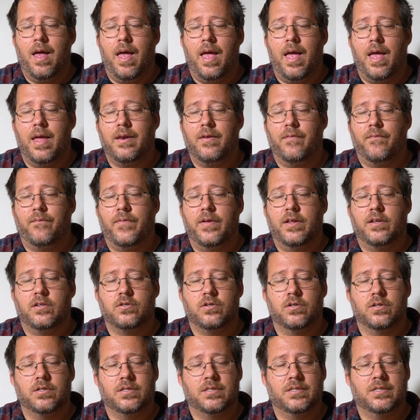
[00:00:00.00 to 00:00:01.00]
and it
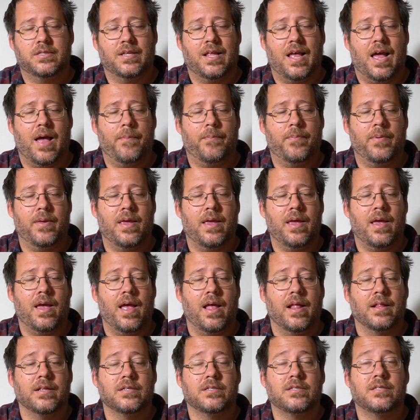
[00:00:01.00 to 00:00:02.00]
features
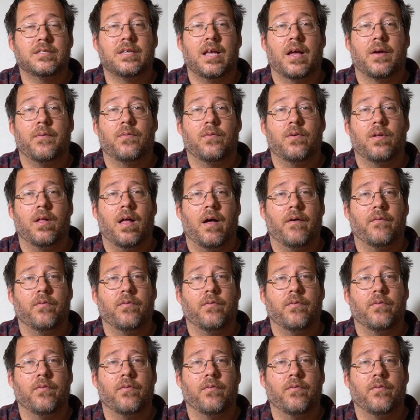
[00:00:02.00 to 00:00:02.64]
Slappy and several